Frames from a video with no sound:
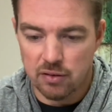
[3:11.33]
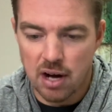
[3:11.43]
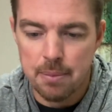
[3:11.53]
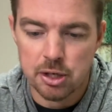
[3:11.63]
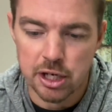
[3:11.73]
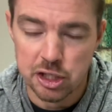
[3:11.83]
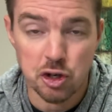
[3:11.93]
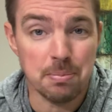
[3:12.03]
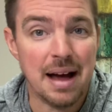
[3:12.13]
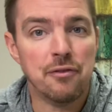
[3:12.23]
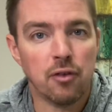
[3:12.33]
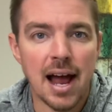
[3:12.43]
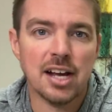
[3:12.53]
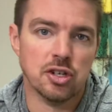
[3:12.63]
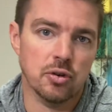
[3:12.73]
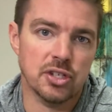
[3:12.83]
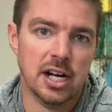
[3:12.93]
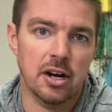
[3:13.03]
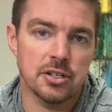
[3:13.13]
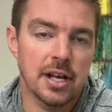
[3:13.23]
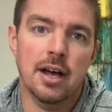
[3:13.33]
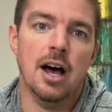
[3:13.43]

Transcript: Robinhood, you can buy fractional shares.